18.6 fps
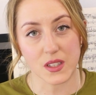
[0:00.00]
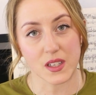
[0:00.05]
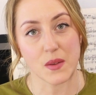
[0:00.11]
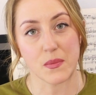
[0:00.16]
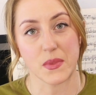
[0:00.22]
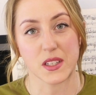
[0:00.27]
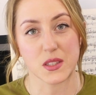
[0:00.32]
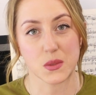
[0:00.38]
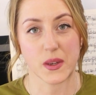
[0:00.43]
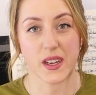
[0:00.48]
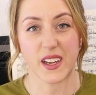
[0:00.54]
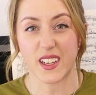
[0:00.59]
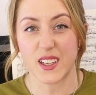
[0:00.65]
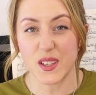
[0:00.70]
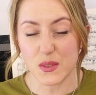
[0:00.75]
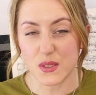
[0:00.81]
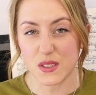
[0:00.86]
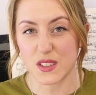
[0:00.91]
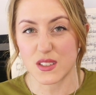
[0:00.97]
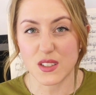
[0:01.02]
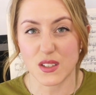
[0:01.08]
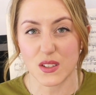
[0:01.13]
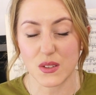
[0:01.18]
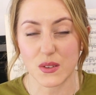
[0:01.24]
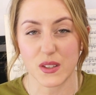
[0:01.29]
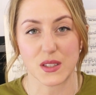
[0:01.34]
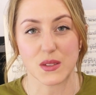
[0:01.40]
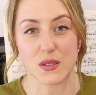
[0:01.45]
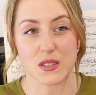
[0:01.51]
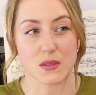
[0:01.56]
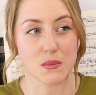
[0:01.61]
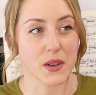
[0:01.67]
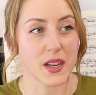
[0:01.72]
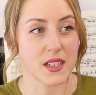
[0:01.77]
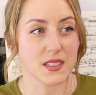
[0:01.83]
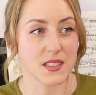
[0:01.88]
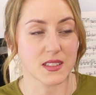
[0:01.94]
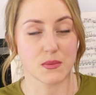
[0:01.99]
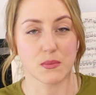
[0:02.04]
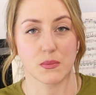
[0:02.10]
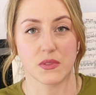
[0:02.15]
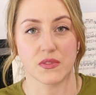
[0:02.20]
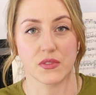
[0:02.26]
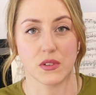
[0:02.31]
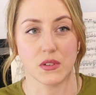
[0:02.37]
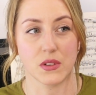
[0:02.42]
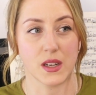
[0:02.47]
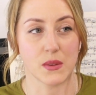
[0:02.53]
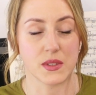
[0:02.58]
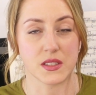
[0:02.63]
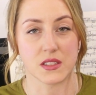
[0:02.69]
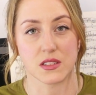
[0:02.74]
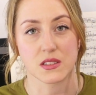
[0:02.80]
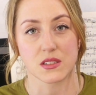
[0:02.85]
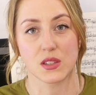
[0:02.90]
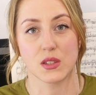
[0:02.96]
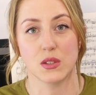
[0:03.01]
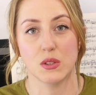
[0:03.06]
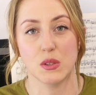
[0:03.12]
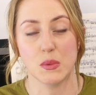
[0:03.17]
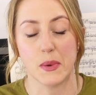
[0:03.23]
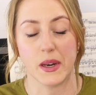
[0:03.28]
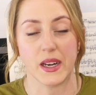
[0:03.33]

That's what I used to do. I used to practice before I went to school,